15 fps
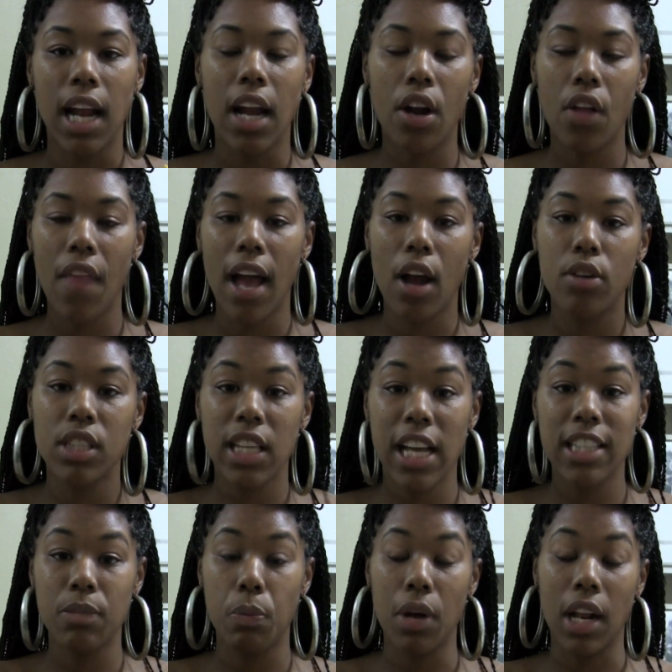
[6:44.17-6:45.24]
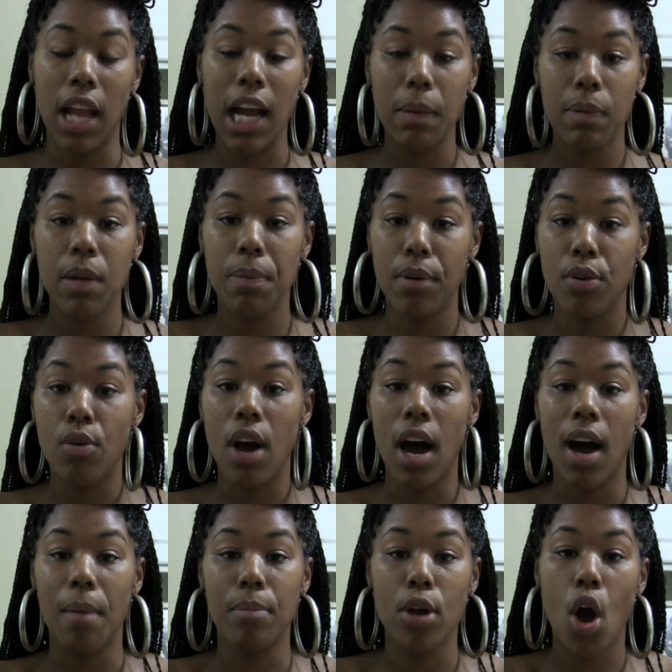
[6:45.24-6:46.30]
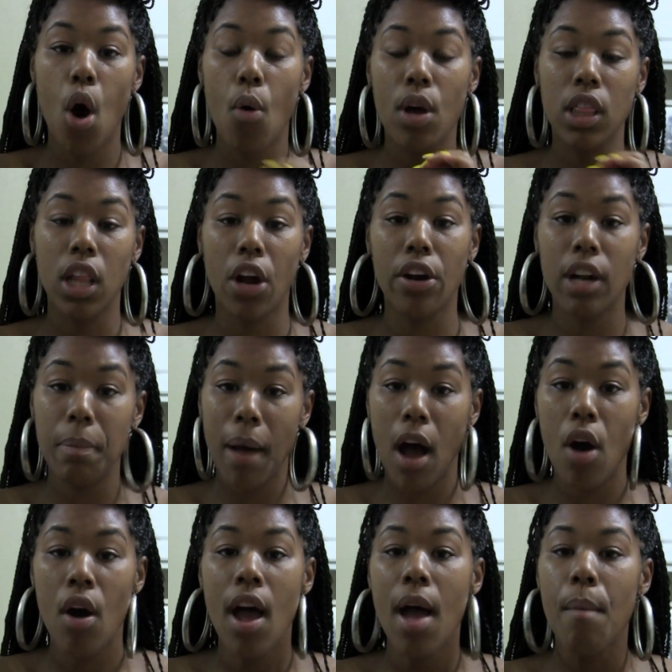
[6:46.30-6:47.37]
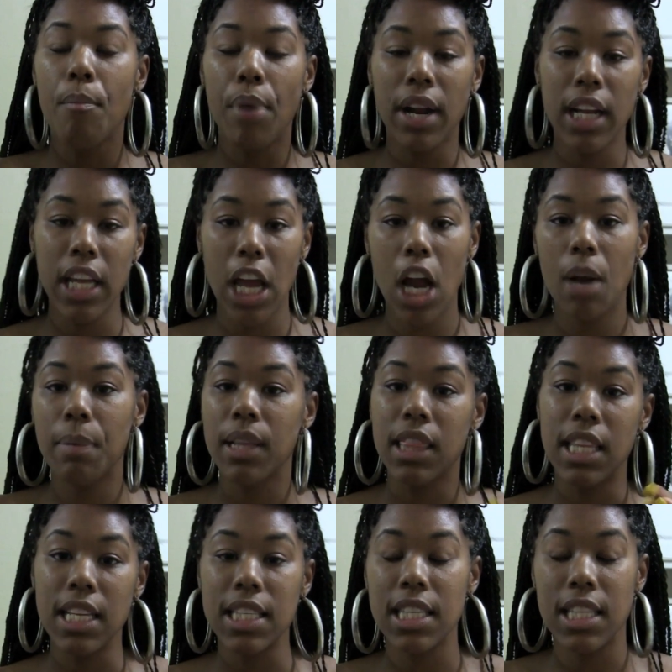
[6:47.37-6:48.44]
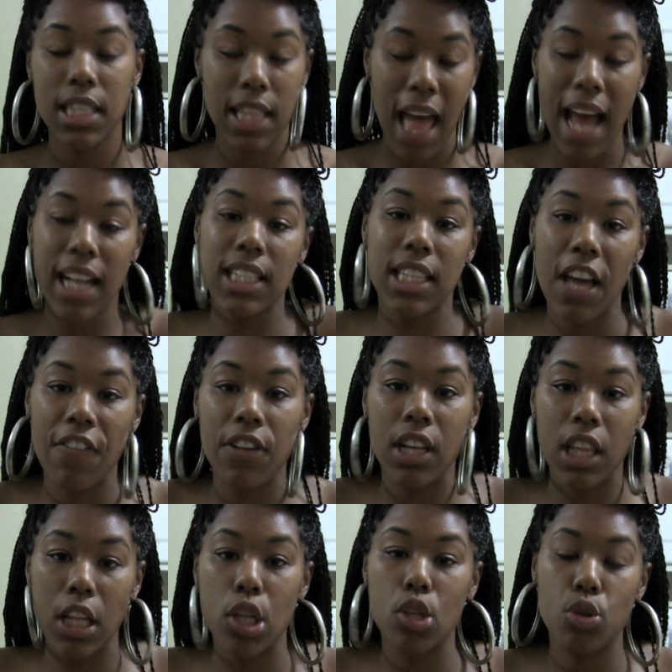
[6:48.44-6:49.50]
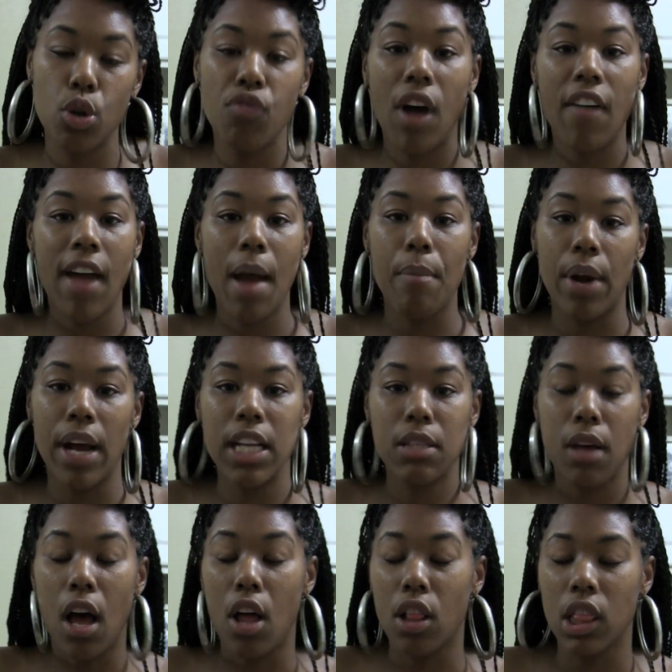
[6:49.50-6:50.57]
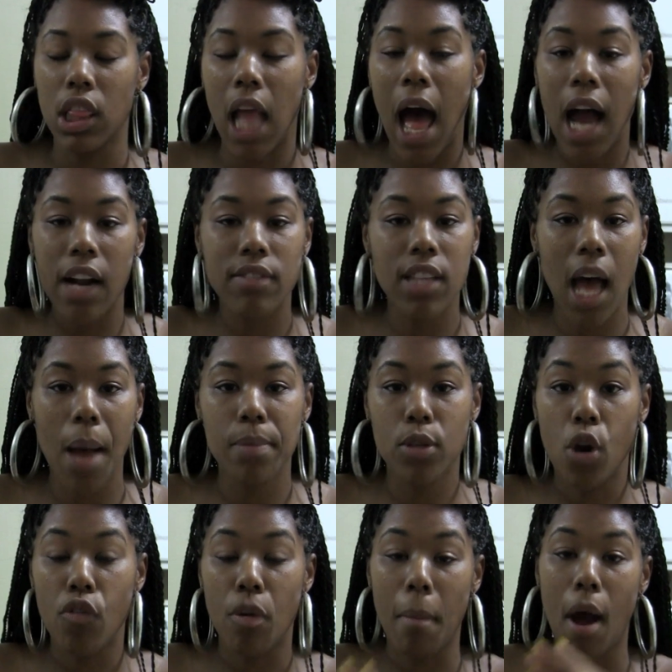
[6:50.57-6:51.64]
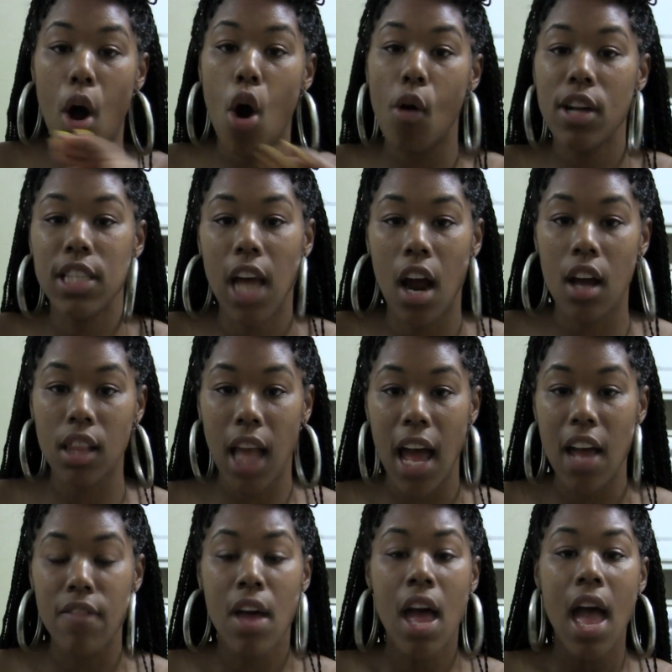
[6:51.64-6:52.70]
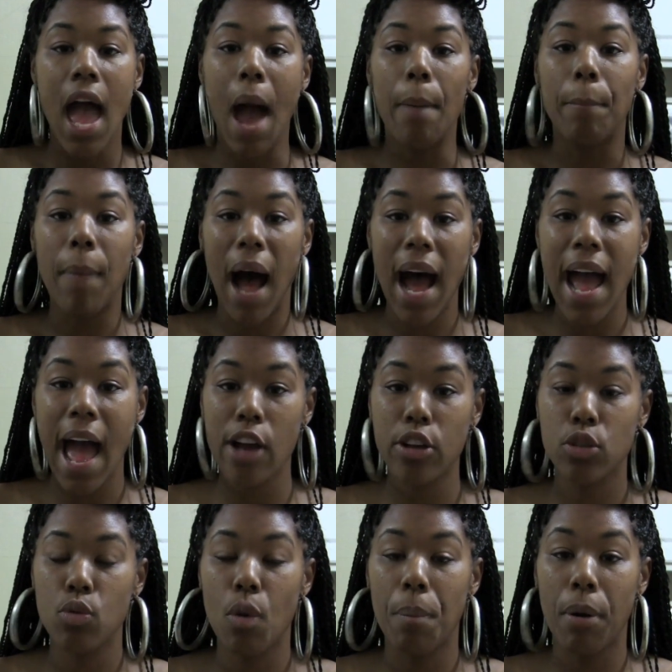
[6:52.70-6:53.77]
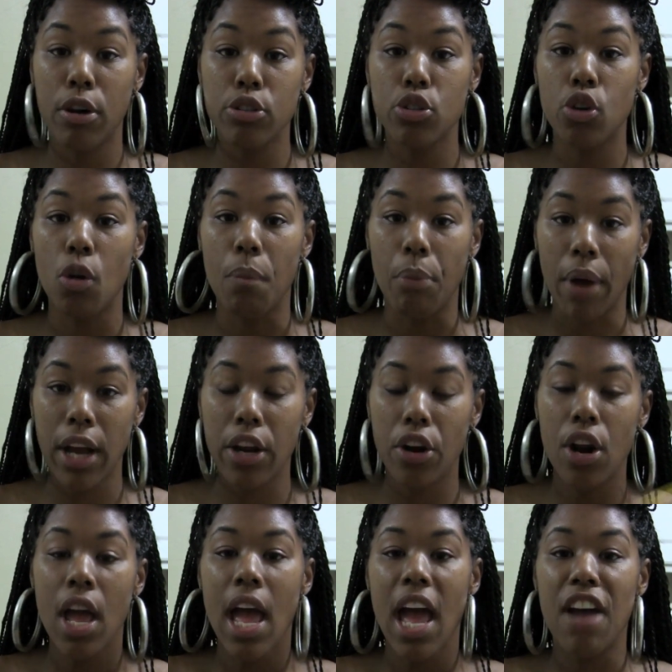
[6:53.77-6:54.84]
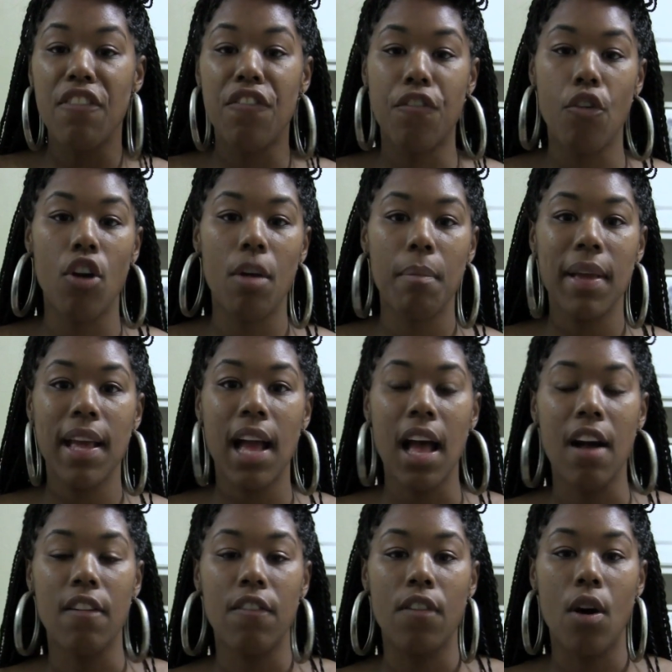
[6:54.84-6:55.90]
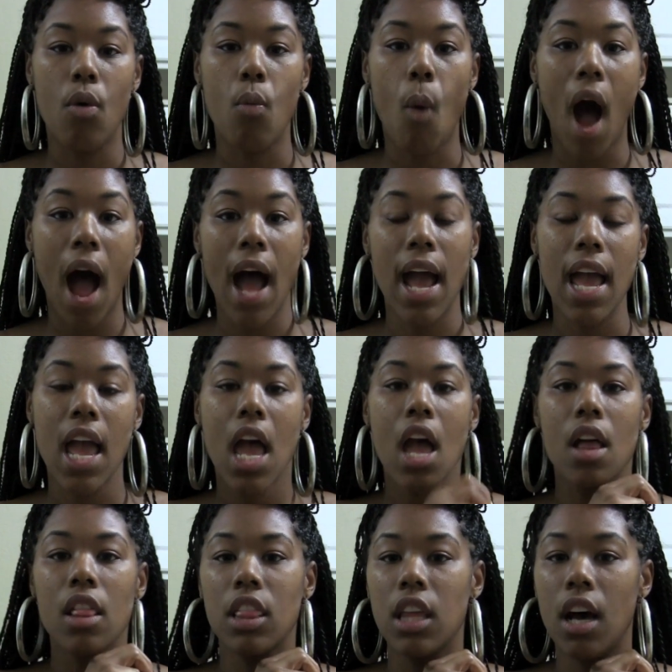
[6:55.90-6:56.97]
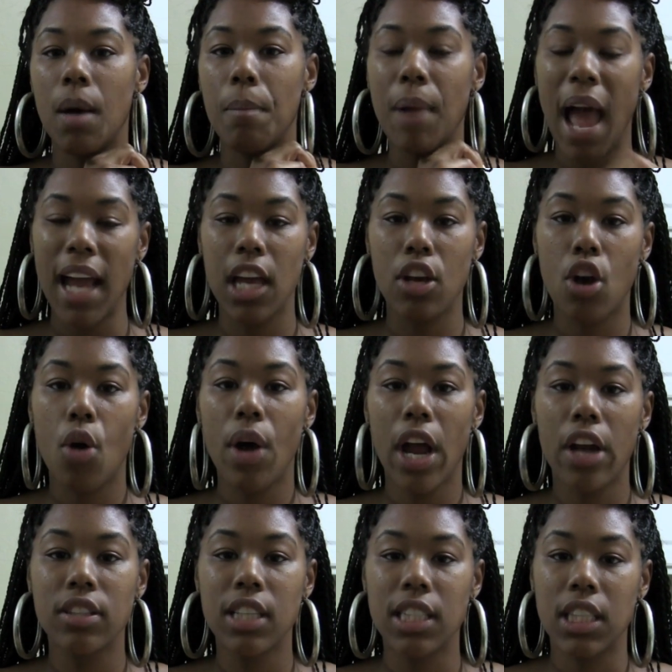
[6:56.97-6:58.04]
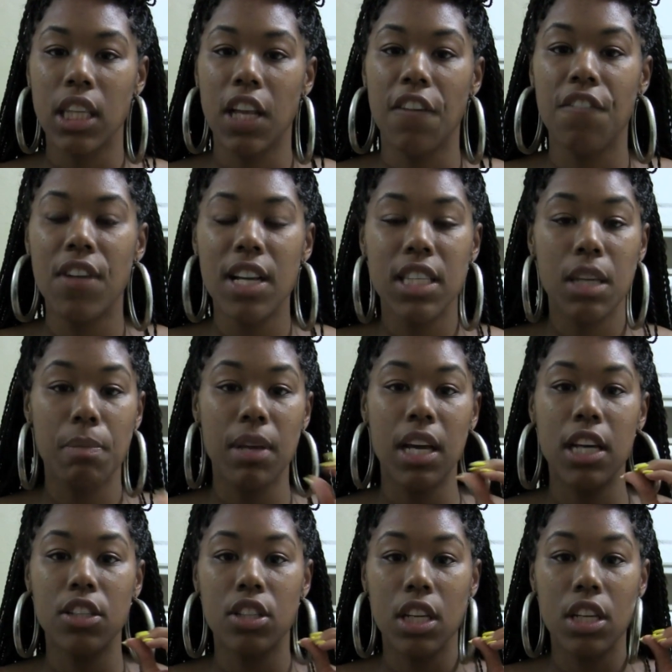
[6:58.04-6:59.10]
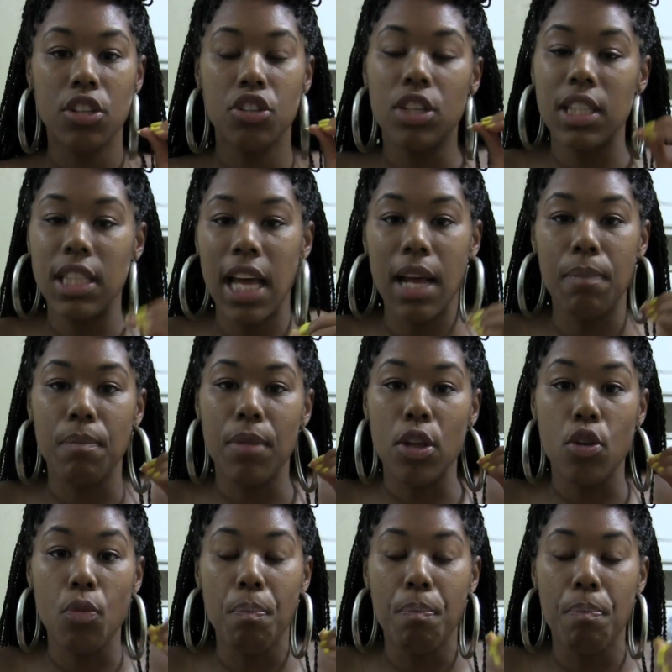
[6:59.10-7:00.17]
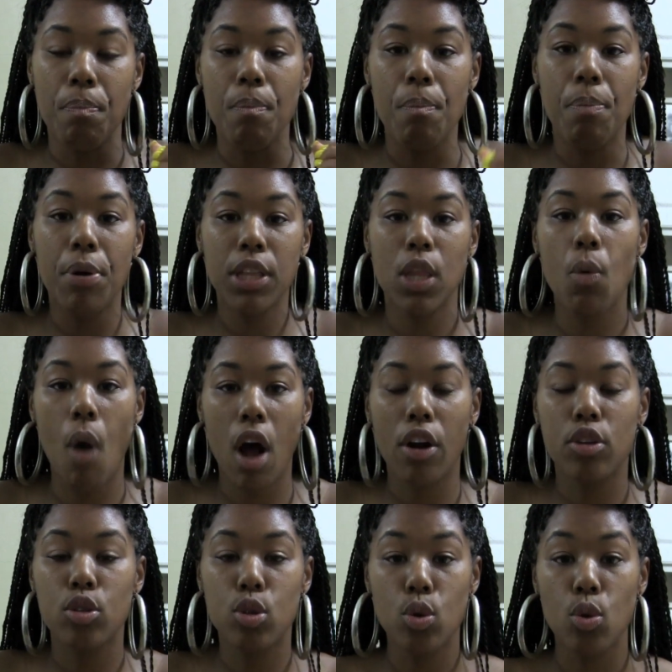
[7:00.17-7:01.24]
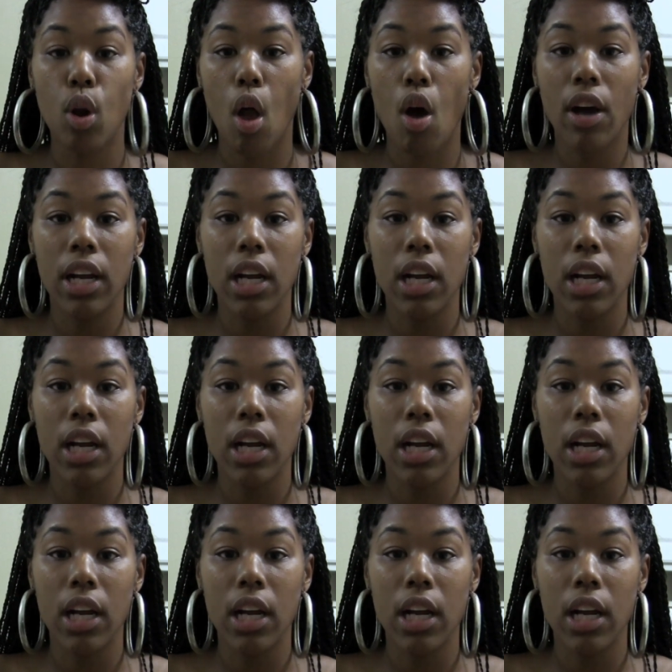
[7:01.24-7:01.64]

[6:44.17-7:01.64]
I know that goes against what a lot of people know and learn about braiding hair, but that is definitely the truth. I've had braids a lot of times over my whole entire life, and my actual personal braider informed me of why the black and gold hair tends to look fuzzy, because she said you put the water too long